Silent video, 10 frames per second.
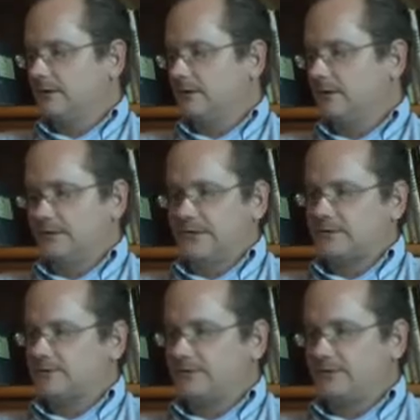in lots
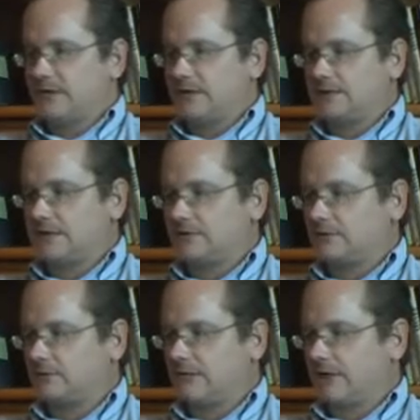of different contexts,
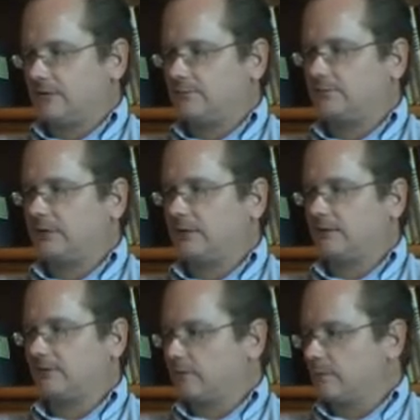creates
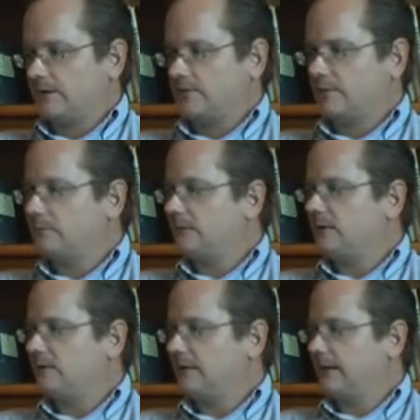products otherwise it couldn't be
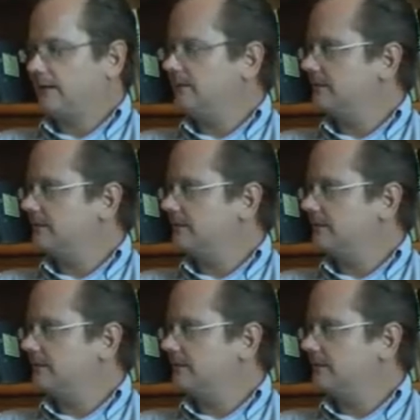created,